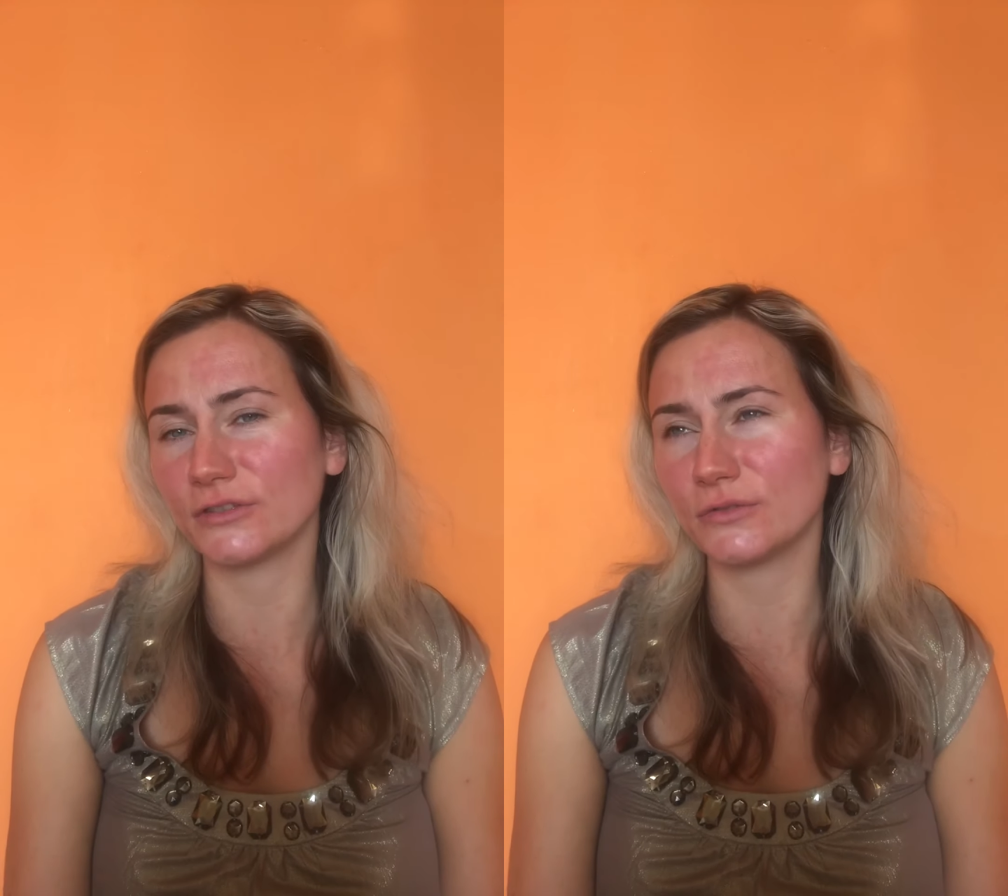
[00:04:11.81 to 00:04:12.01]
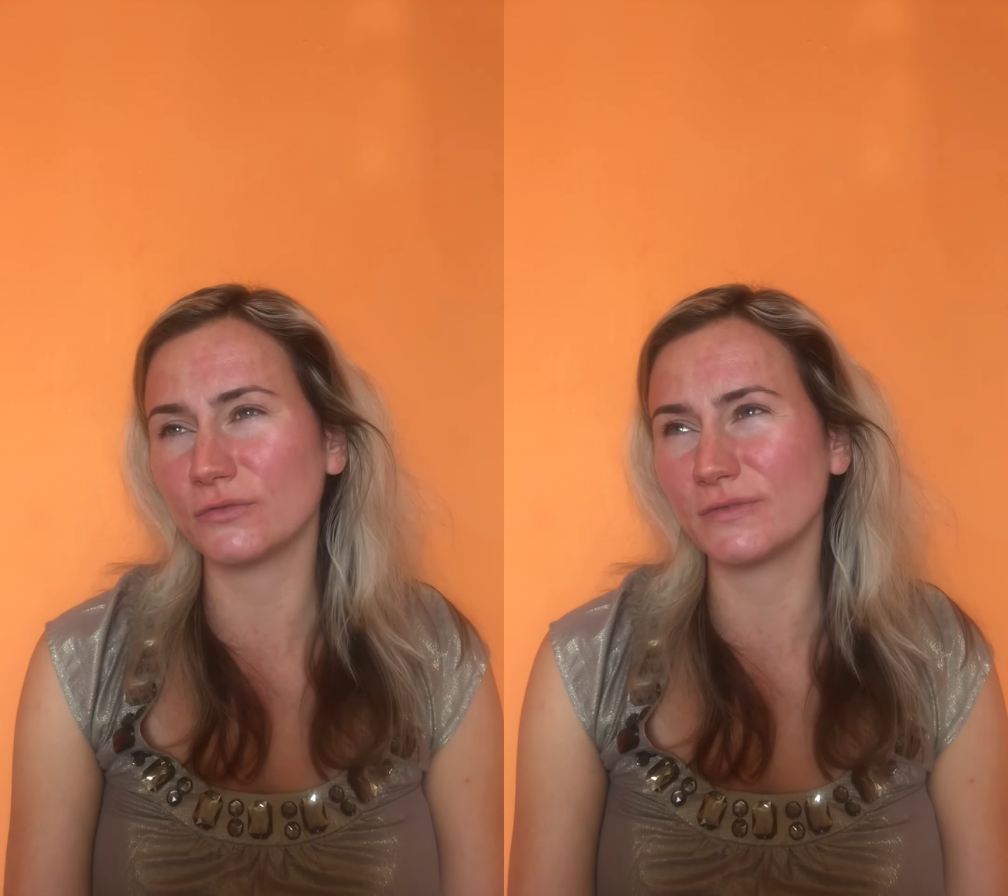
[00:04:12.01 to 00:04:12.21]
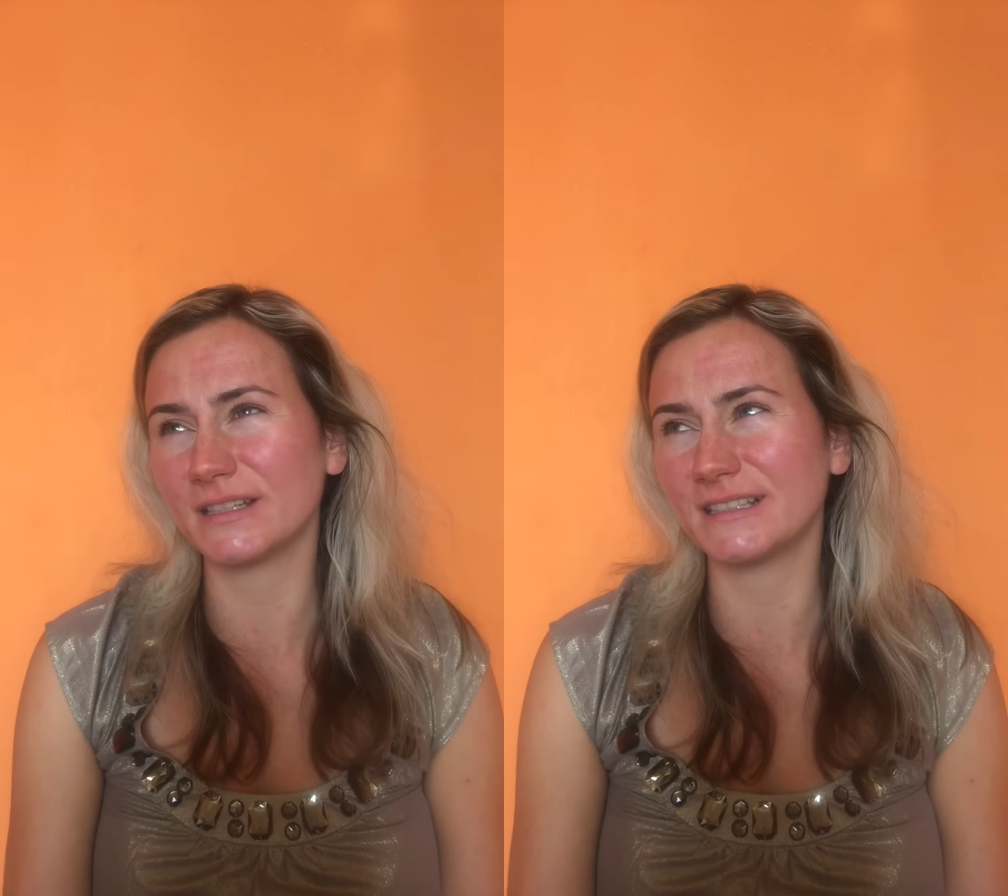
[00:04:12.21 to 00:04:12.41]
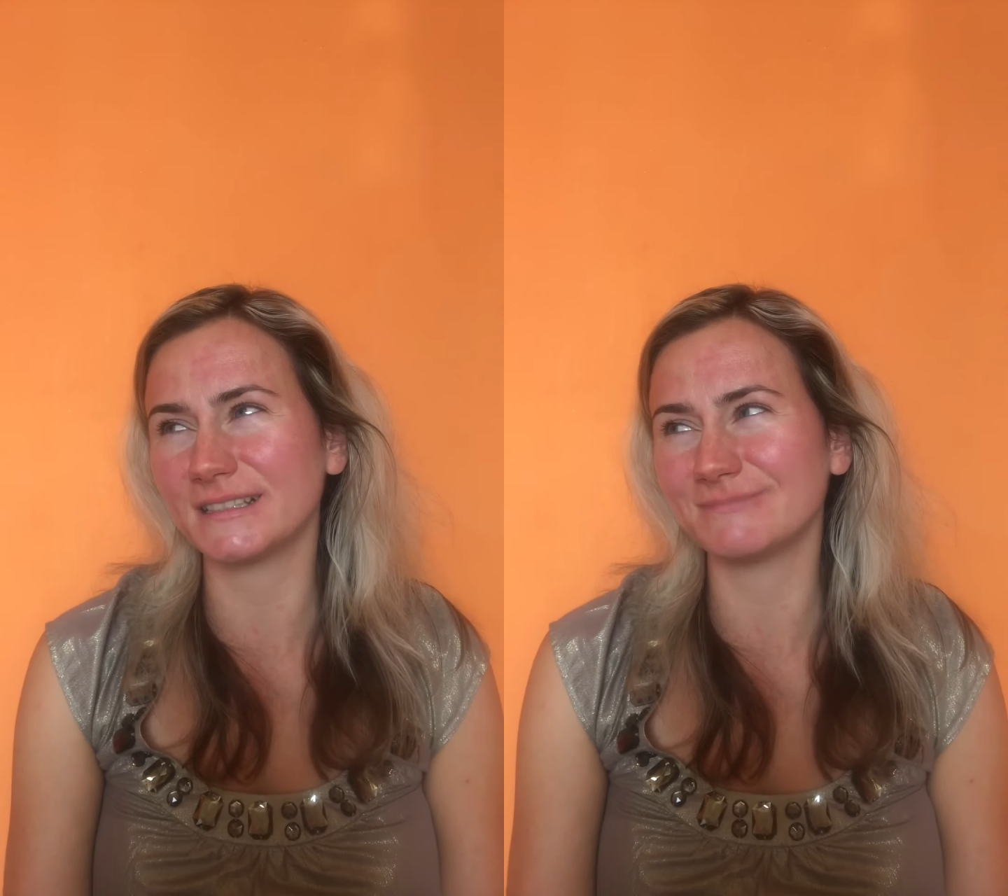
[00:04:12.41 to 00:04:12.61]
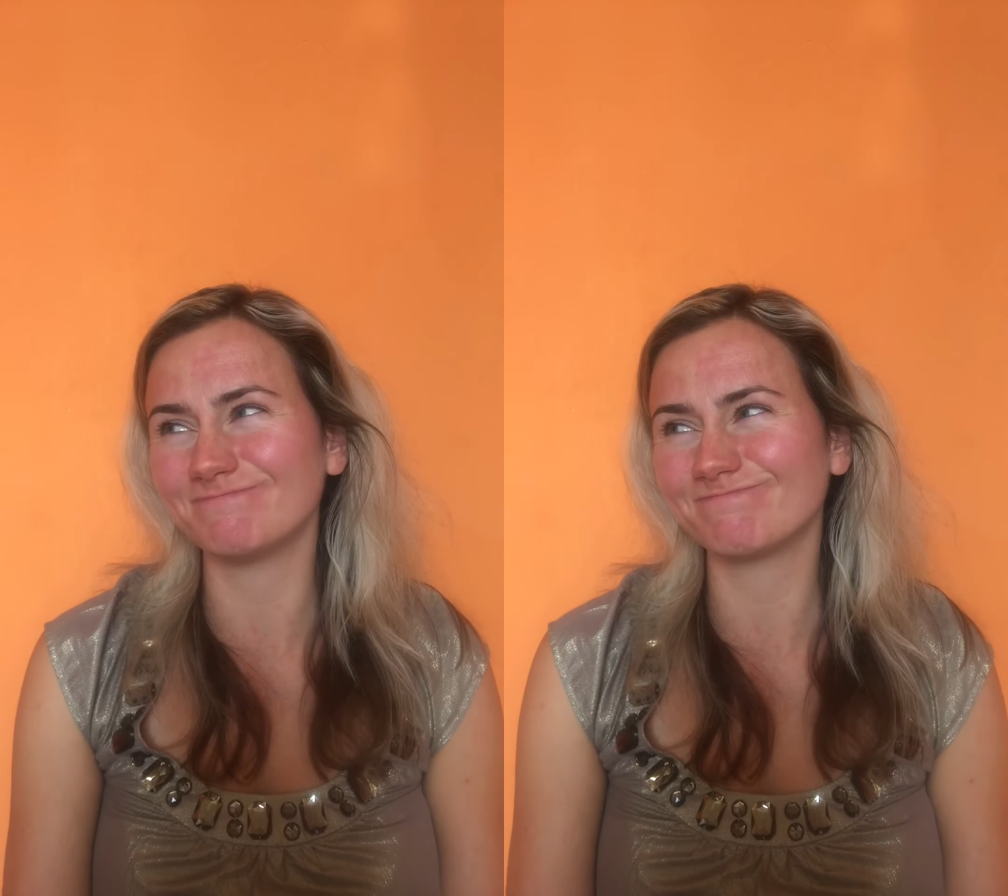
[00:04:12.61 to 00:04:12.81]
you
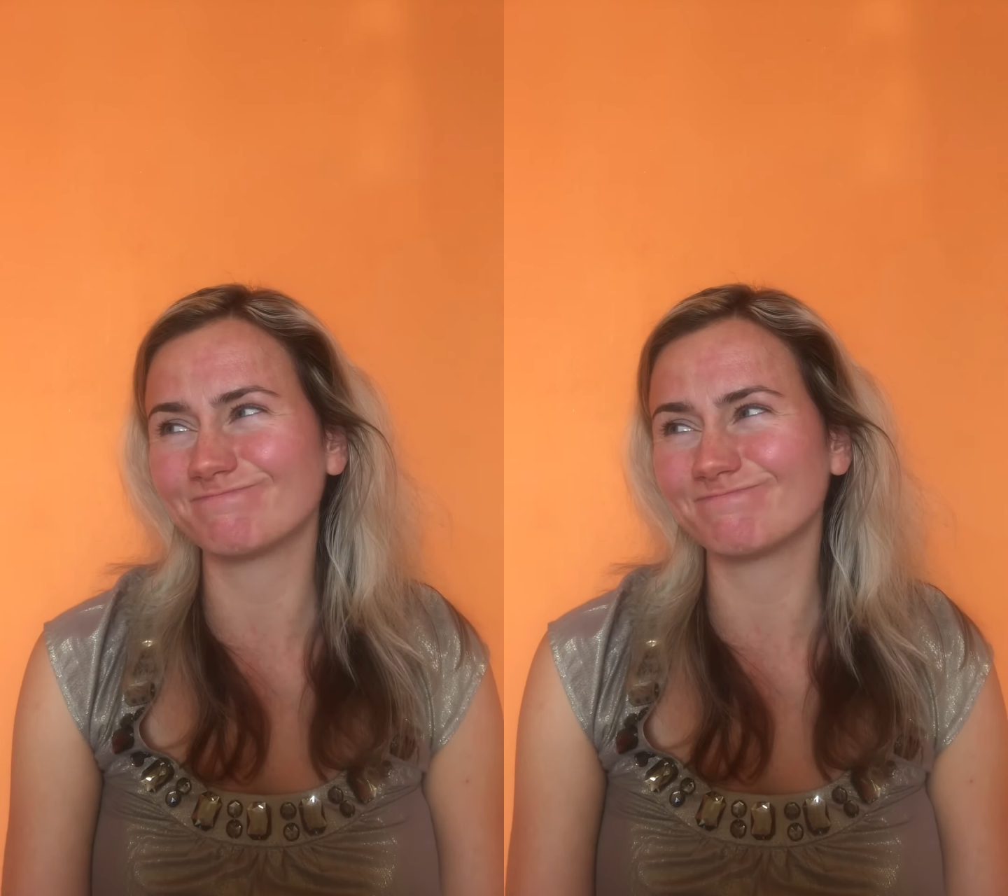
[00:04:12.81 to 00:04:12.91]
will